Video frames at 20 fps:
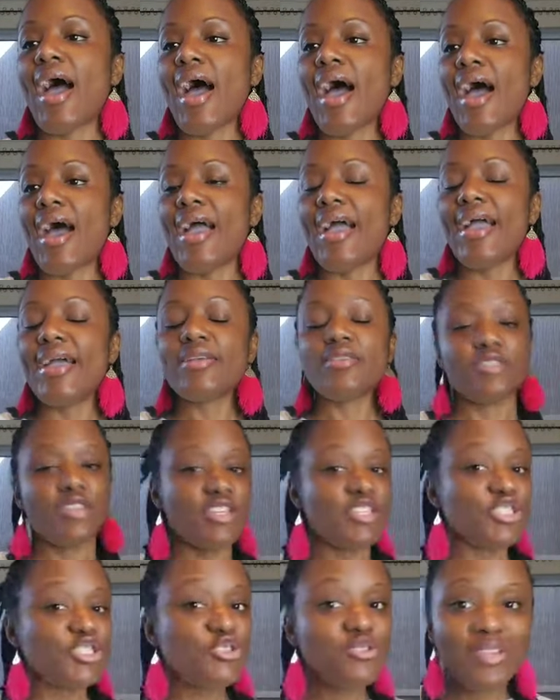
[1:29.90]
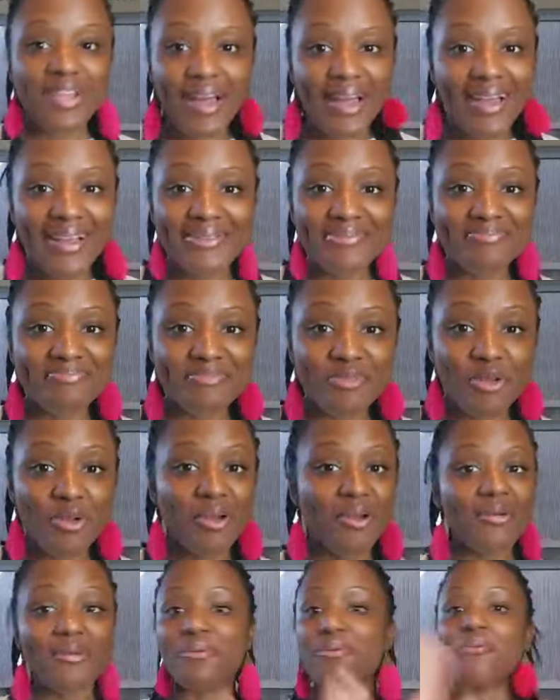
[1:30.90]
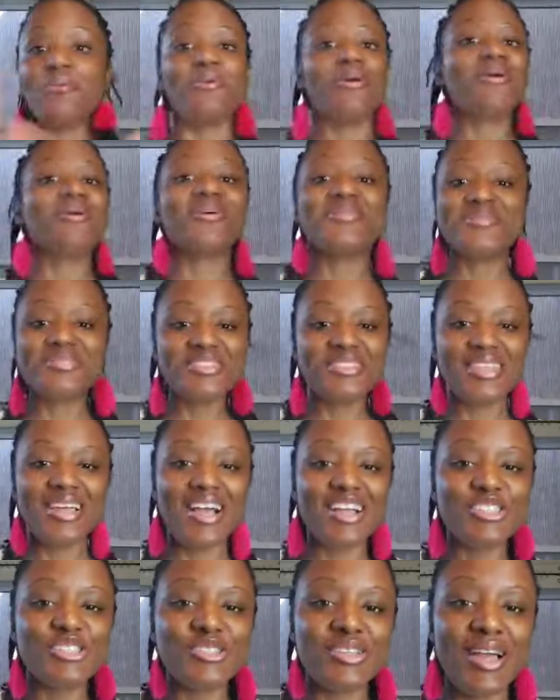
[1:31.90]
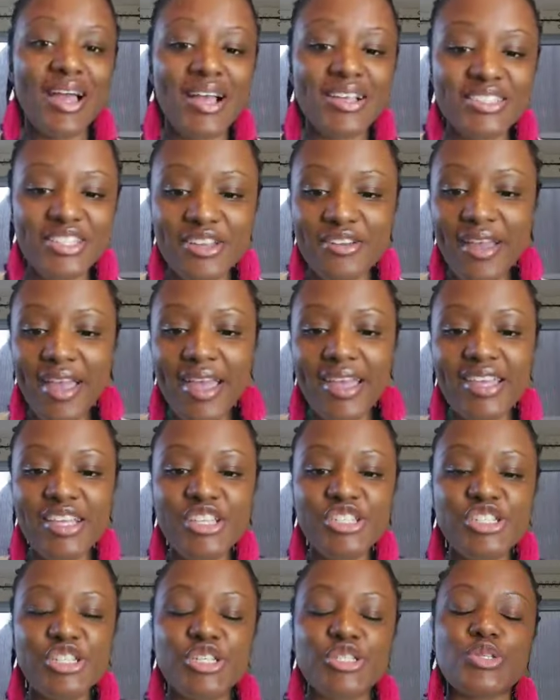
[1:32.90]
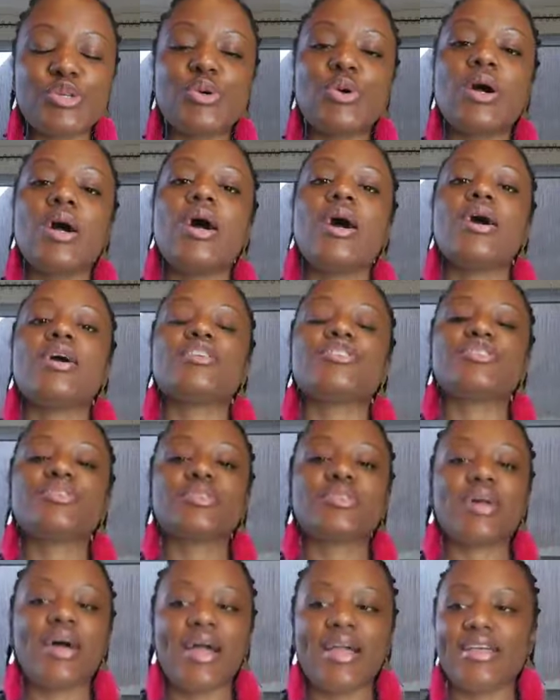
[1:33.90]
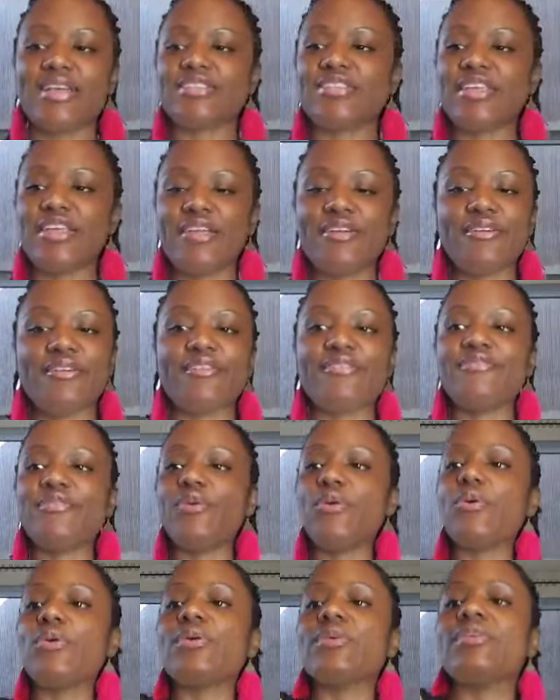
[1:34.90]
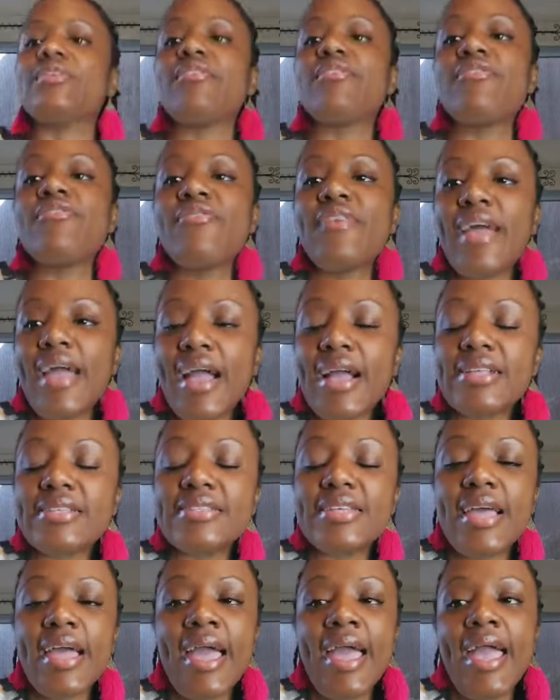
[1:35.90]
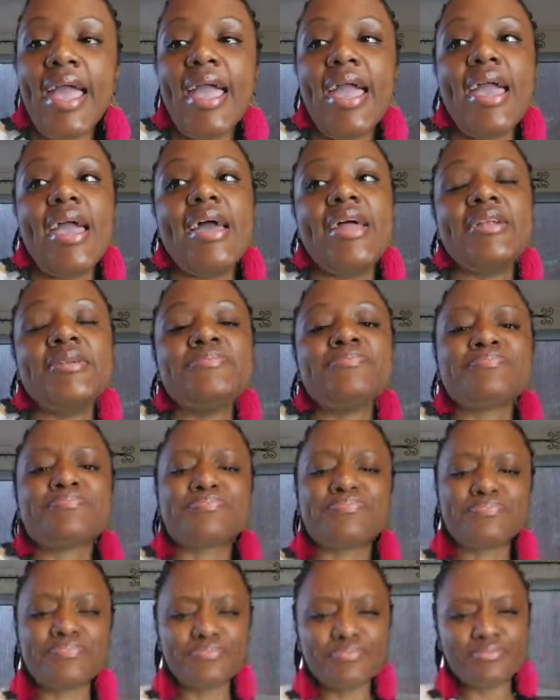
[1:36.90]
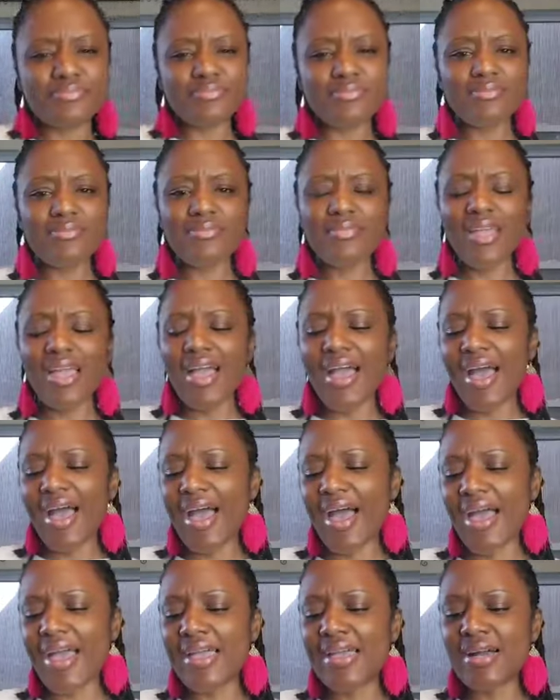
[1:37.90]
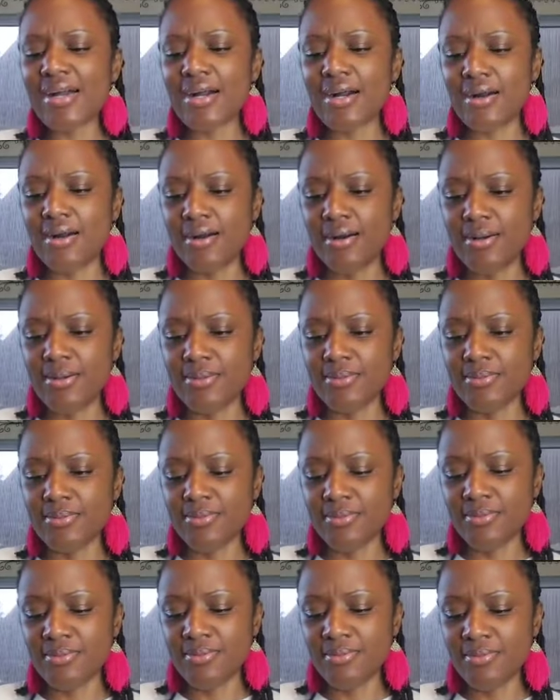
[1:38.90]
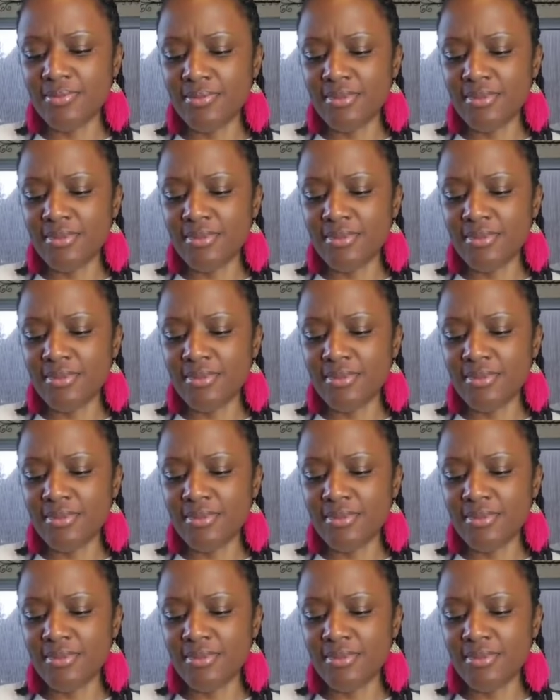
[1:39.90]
i it's july welcome july july is here hey Jizzle. july is here in full effect and i um